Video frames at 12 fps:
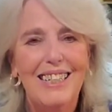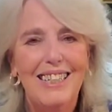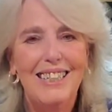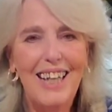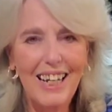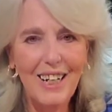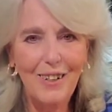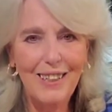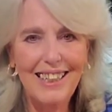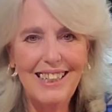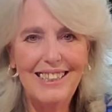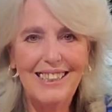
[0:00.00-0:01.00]
Not
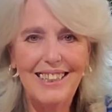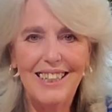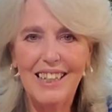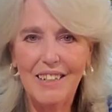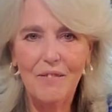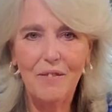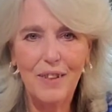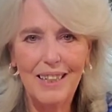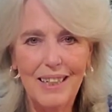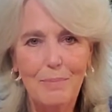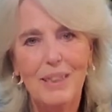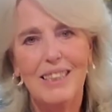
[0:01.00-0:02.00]
only is it a gift for
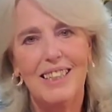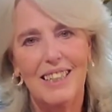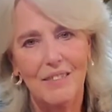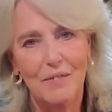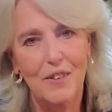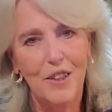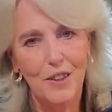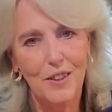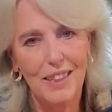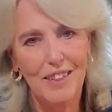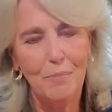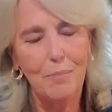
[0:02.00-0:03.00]
them, it's a gift for
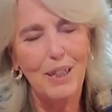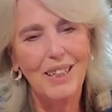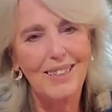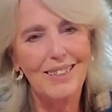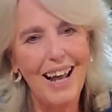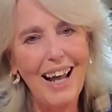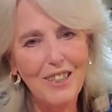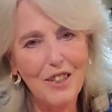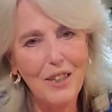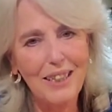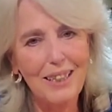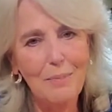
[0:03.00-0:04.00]
yourself, because it
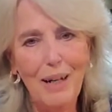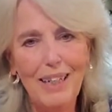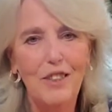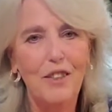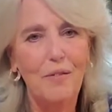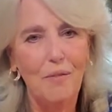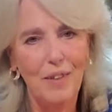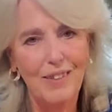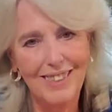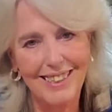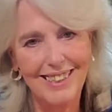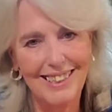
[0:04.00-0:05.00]
actually makes you feel
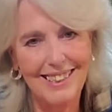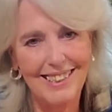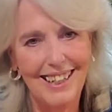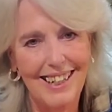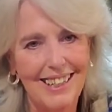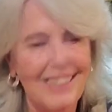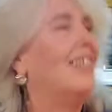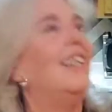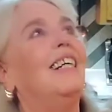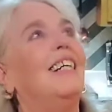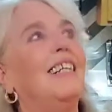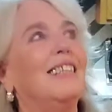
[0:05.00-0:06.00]
good inside
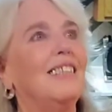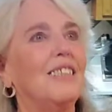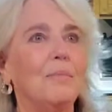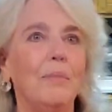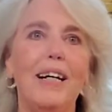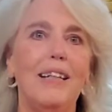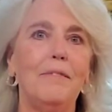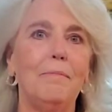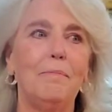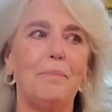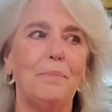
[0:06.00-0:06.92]
to smile.